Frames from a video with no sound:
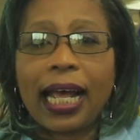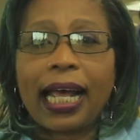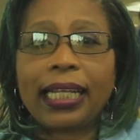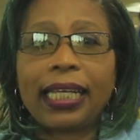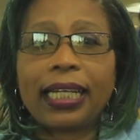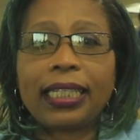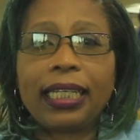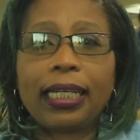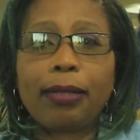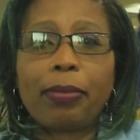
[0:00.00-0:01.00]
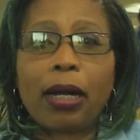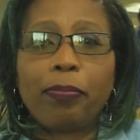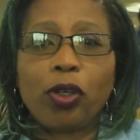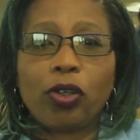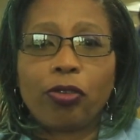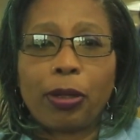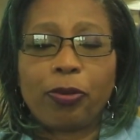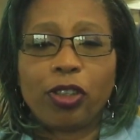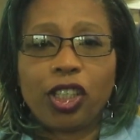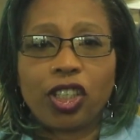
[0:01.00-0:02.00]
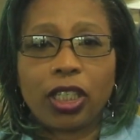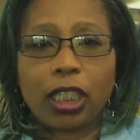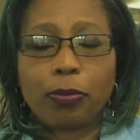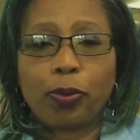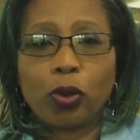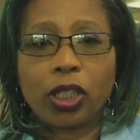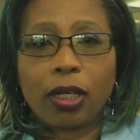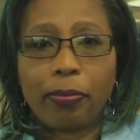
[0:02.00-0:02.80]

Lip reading: and the Antigua and Barbuda Reparations Support